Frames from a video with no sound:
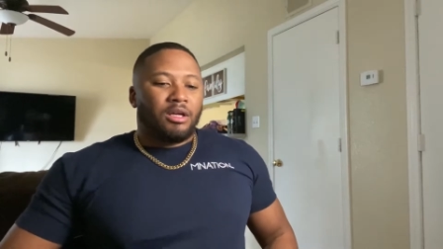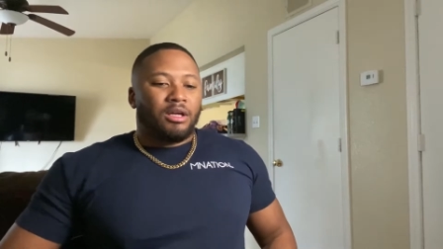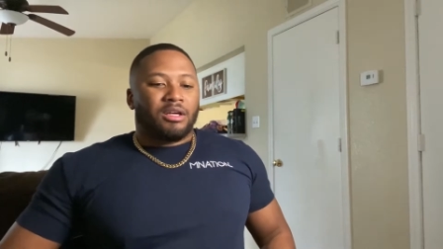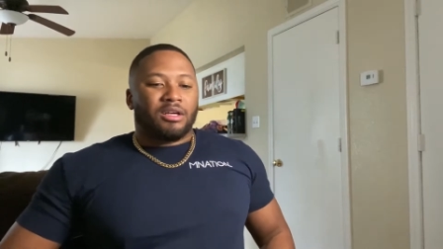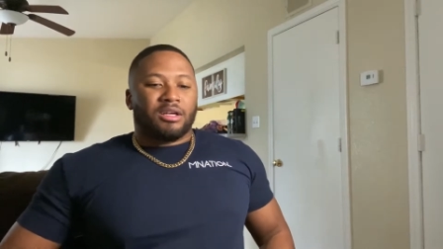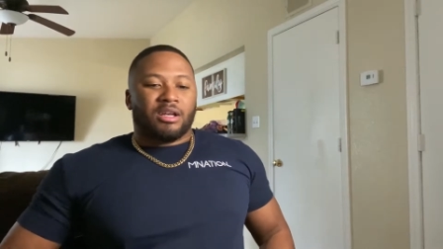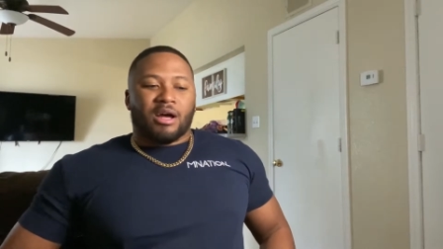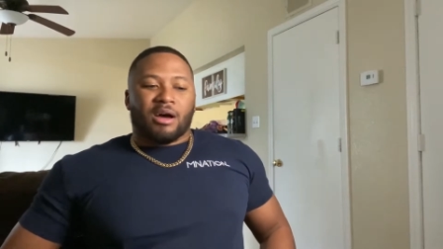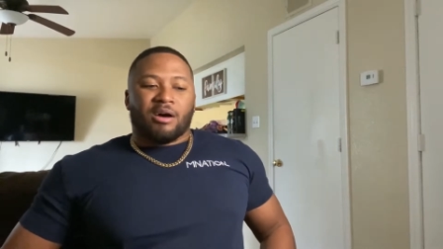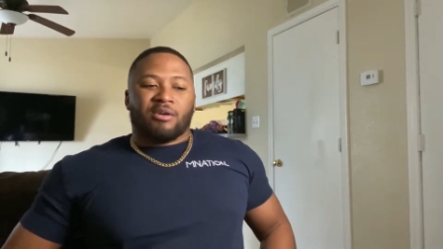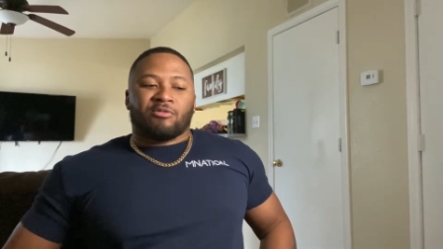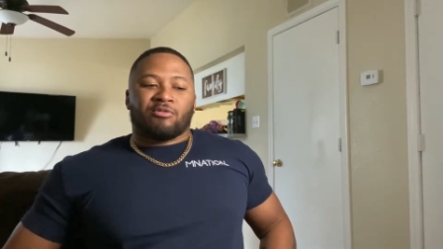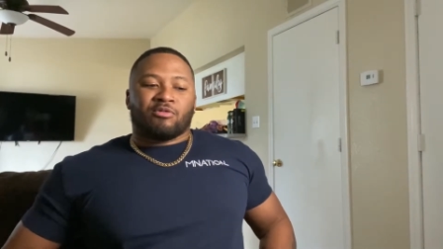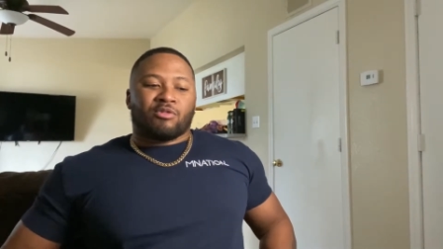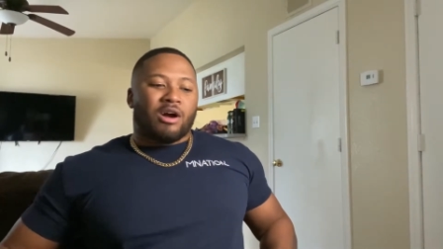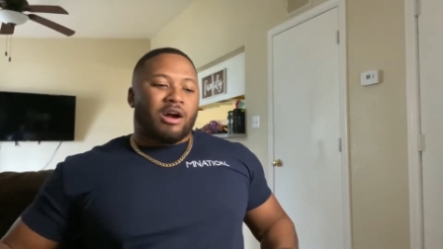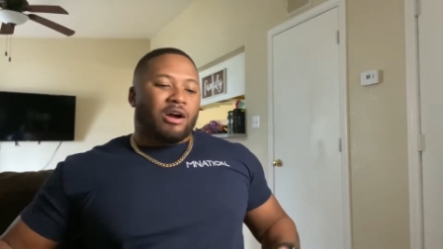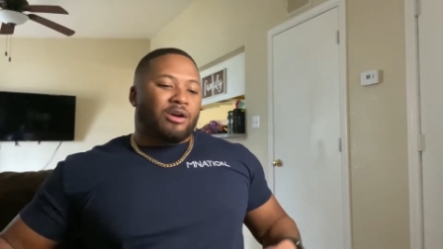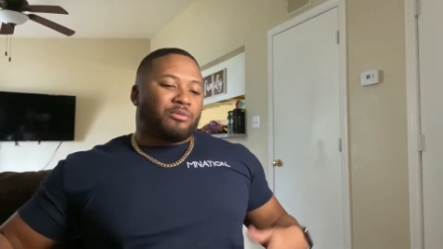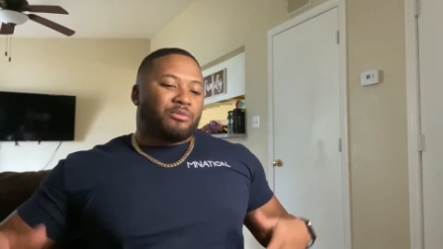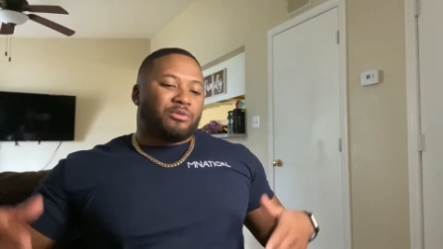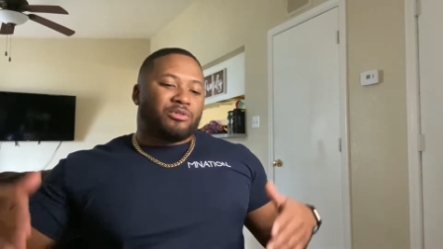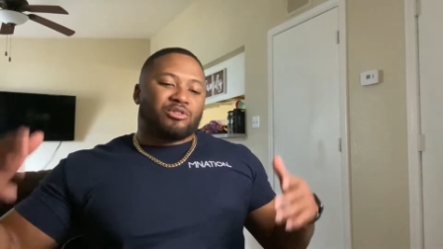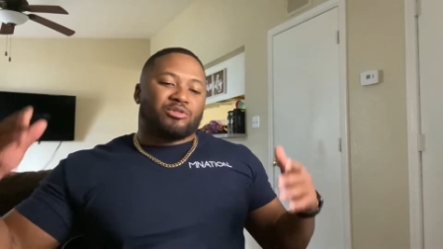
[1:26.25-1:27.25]
And I've
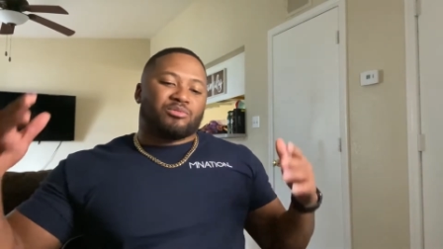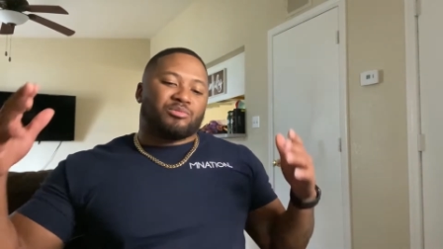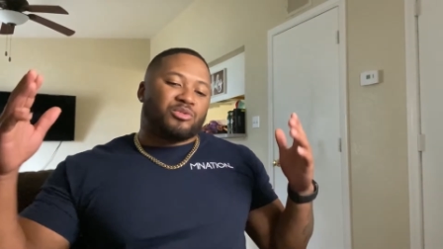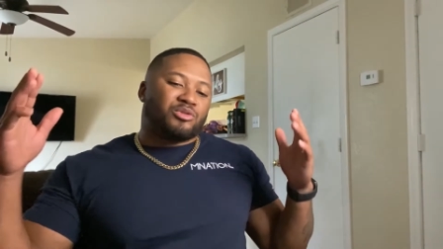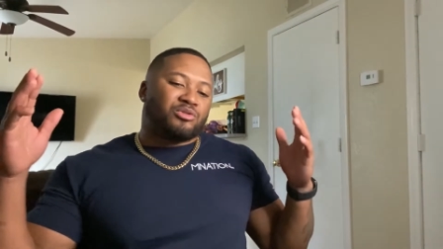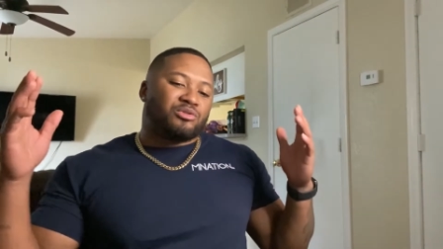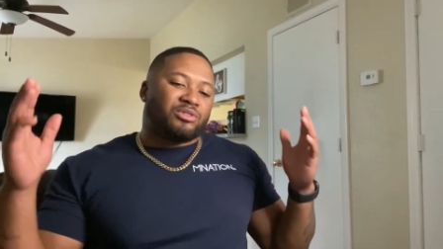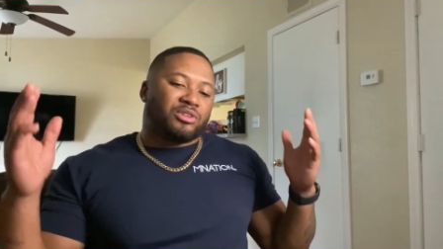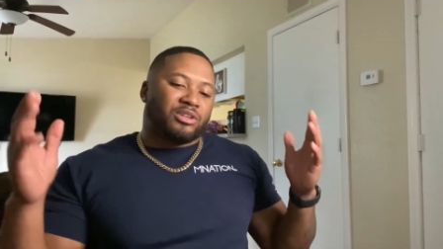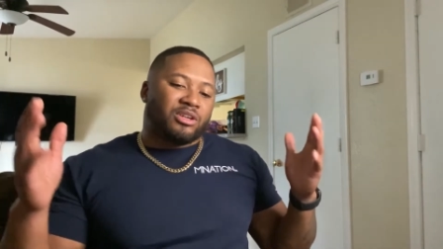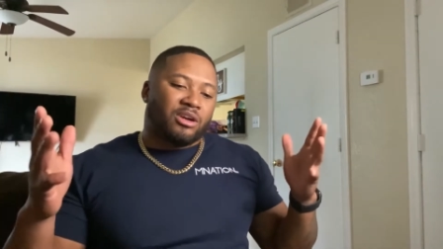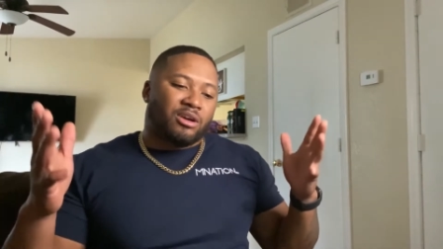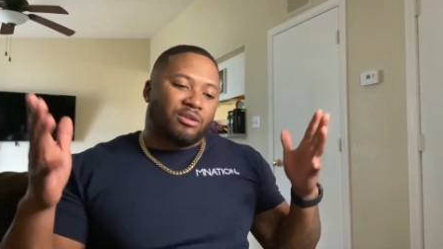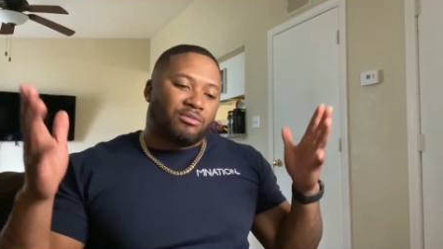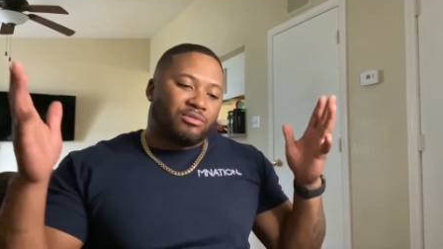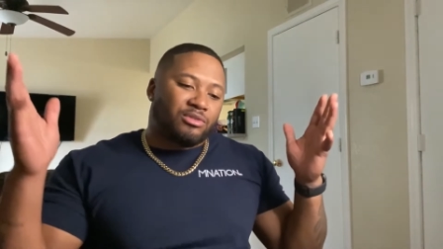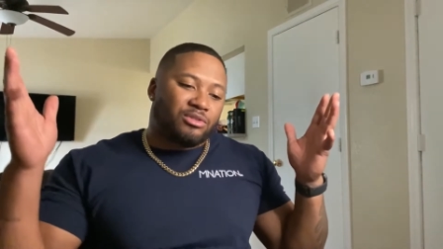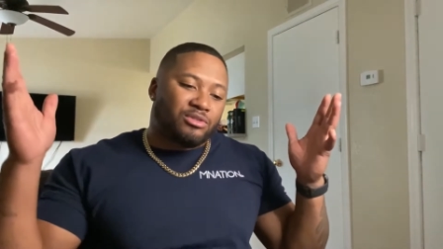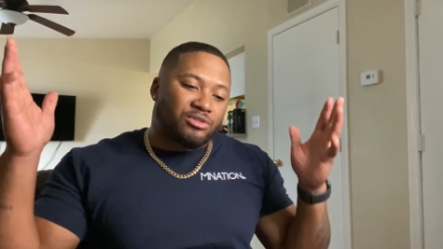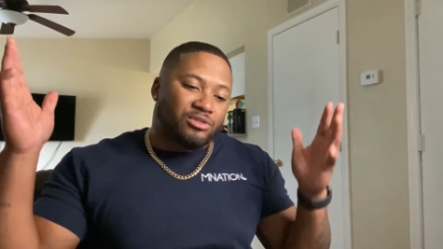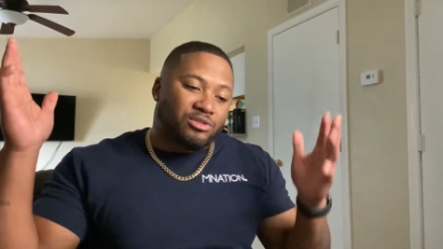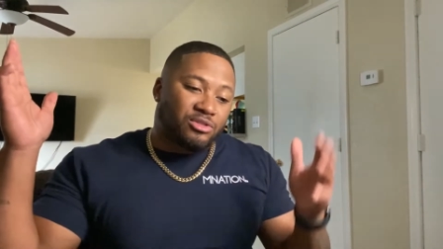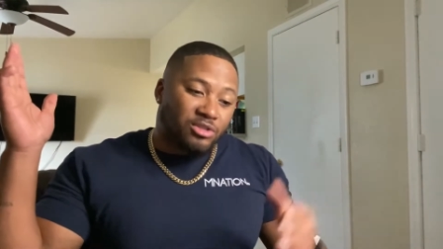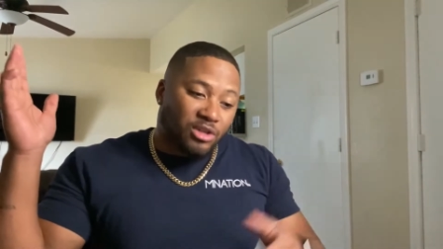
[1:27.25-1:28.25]
rocked with his music heavy.
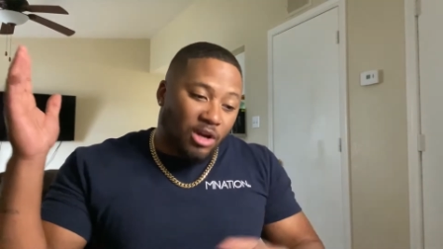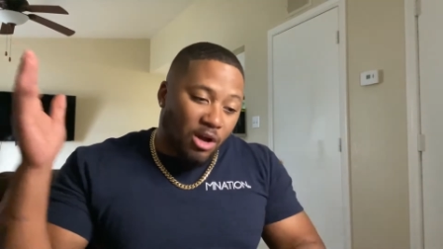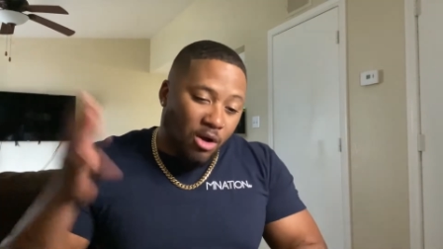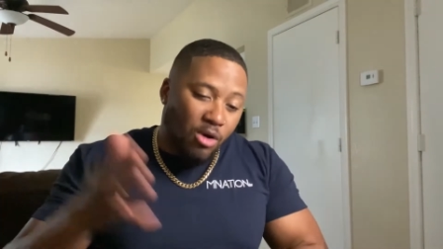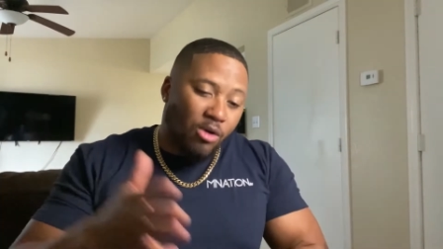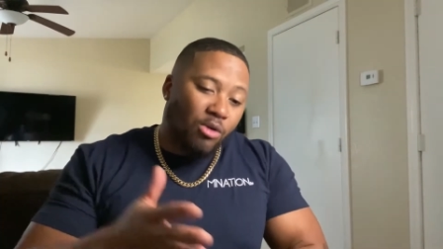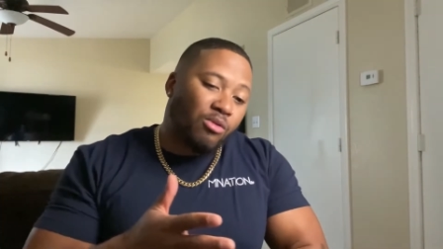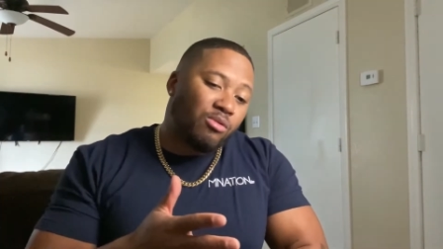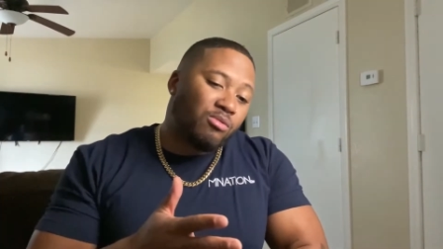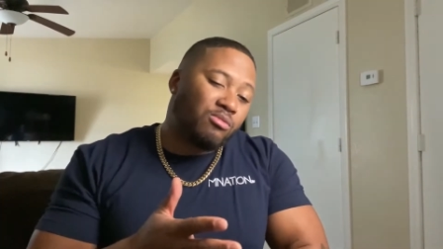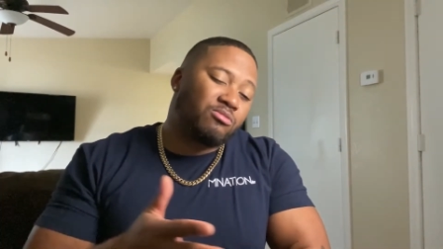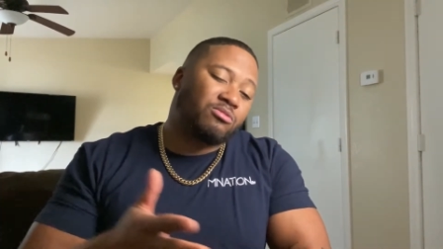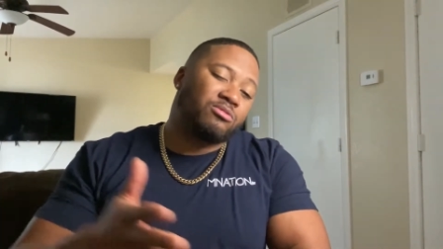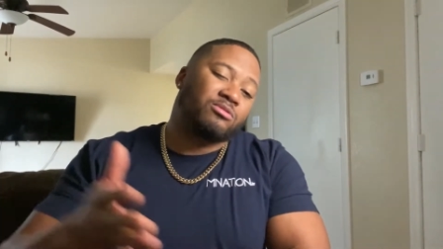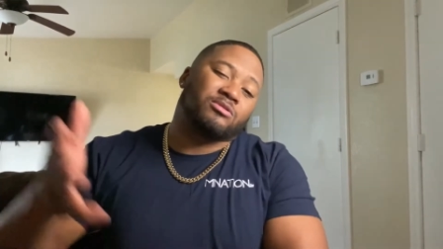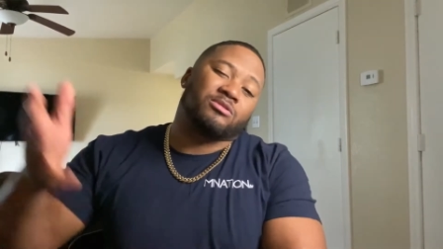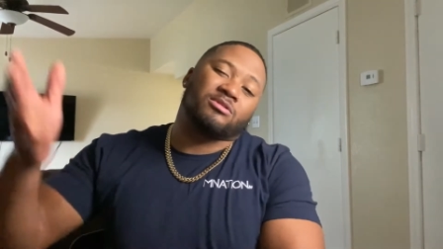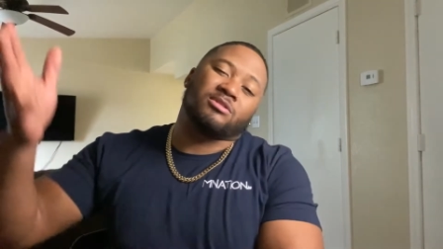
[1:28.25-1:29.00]
So,